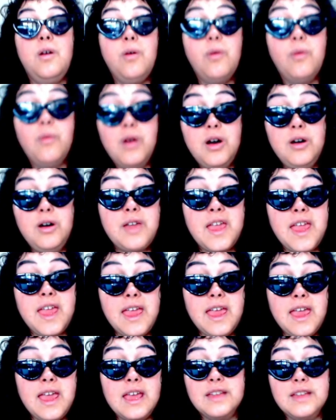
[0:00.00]
Well,
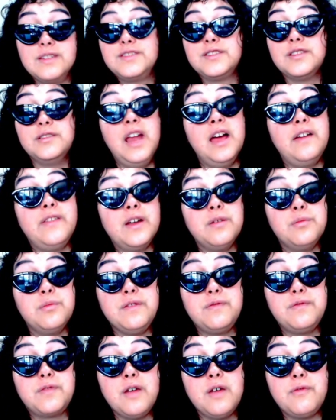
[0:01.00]
okay, so now that
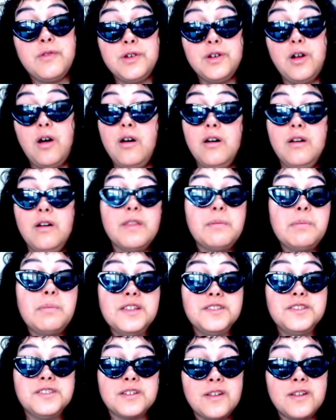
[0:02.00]
we've covered all the
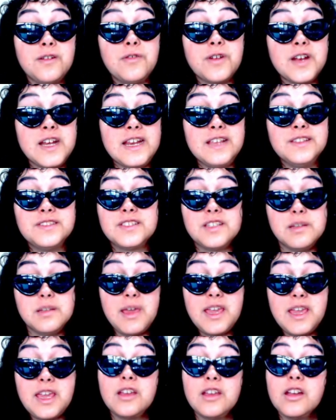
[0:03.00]
basic ingredients to
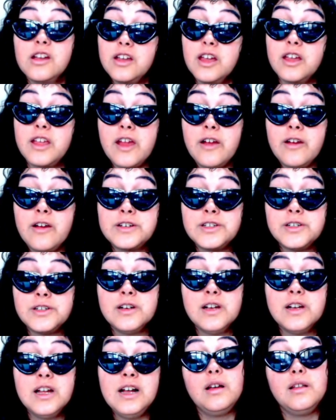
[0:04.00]
making a good
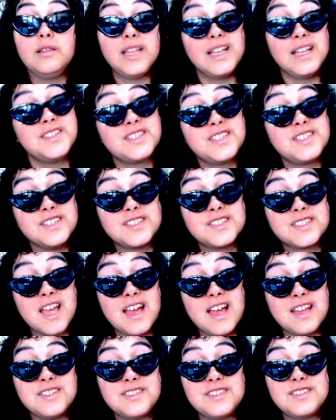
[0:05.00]
character, let's
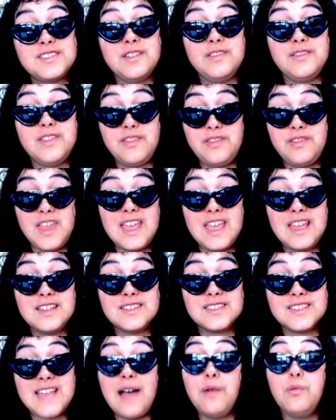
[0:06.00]
discuss the
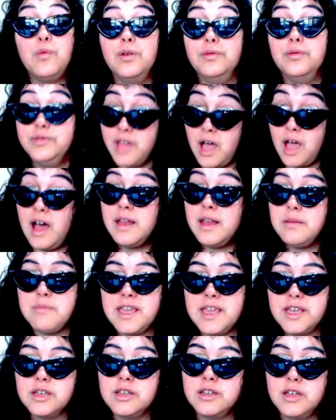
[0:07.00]
things that will not
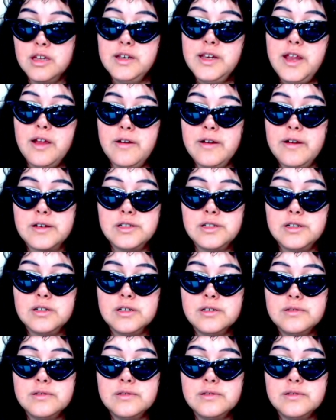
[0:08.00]
make a good character.